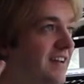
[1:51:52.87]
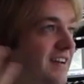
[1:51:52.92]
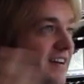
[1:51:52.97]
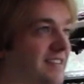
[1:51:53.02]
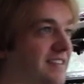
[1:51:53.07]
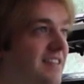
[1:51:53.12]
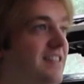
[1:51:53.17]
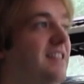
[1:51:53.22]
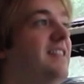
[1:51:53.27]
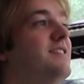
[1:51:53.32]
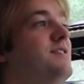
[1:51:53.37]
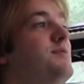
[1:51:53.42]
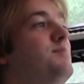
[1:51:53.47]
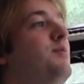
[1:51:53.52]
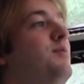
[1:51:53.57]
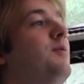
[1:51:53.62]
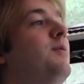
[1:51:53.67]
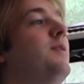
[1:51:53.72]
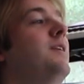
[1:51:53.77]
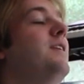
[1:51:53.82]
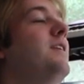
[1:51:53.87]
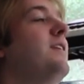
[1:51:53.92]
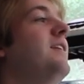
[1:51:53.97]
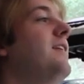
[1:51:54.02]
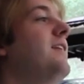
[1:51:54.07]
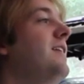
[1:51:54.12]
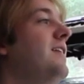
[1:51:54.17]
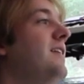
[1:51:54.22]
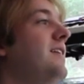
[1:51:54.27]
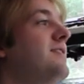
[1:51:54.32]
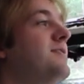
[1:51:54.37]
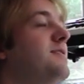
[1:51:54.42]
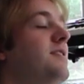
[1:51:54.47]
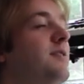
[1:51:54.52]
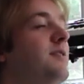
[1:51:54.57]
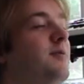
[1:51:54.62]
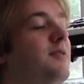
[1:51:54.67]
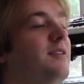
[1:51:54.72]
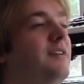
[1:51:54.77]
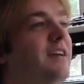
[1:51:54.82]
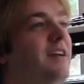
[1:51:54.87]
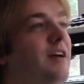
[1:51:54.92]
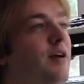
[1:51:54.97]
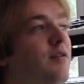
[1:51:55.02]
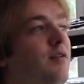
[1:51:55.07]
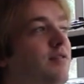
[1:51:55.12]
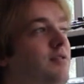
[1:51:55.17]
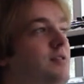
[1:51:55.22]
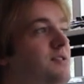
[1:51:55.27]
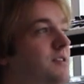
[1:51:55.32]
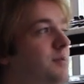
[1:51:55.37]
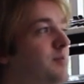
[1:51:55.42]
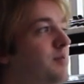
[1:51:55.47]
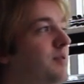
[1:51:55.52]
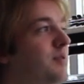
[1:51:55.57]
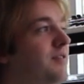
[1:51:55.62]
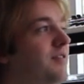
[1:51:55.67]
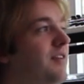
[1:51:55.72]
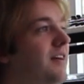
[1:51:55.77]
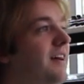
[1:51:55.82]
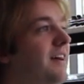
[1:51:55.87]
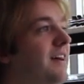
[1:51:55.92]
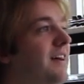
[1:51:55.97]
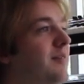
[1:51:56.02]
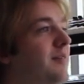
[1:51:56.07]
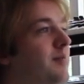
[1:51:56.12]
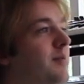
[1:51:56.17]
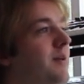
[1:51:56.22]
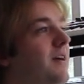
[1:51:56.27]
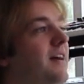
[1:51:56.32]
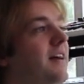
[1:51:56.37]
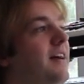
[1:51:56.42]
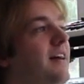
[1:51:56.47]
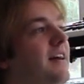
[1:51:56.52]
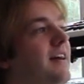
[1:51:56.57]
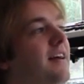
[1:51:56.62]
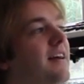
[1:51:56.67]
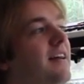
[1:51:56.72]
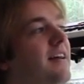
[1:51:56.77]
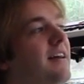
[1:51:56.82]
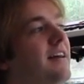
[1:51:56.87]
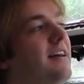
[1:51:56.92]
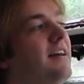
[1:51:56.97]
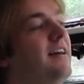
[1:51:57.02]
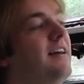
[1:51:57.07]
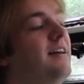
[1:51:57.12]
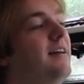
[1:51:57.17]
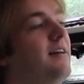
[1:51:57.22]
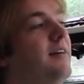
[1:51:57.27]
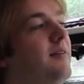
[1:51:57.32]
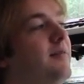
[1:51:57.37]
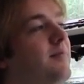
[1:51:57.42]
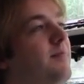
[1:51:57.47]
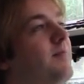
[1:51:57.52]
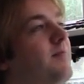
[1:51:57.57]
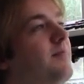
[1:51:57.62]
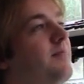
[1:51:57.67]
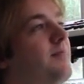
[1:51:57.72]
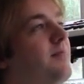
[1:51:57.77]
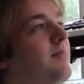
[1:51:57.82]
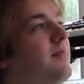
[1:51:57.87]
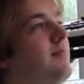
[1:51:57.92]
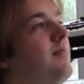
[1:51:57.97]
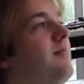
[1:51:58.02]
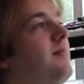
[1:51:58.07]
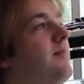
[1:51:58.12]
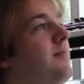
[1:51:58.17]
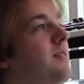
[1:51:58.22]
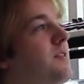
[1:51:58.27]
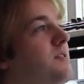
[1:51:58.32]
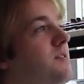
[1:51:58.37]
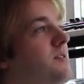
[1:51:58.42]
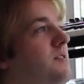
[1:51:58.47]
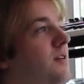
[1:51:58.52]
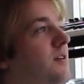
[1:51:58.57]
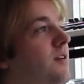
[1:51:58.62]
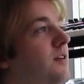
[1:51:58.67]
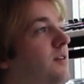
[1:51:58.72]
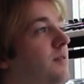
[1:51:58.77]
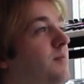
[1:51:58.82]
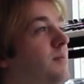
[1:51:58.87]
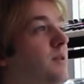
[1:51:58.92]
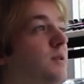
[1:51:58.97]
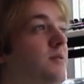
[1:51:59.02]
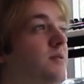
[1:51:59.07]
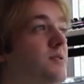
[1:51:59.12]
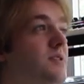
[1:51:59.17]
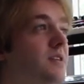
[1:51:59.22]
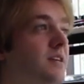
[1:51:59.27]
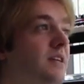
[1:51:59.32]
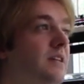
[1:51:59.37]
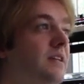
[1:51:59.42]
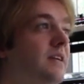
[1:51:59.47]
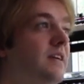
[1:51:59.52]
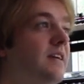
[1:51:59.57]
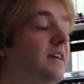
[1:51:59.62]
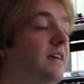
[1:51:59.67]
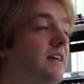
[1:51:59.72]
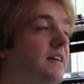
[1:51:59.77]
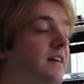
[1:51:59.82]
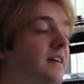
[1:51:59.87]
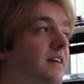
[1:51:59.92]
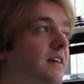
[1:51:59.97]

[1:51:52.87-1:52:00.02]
got to this point, so I don't want to like oversimplify it, but the song musically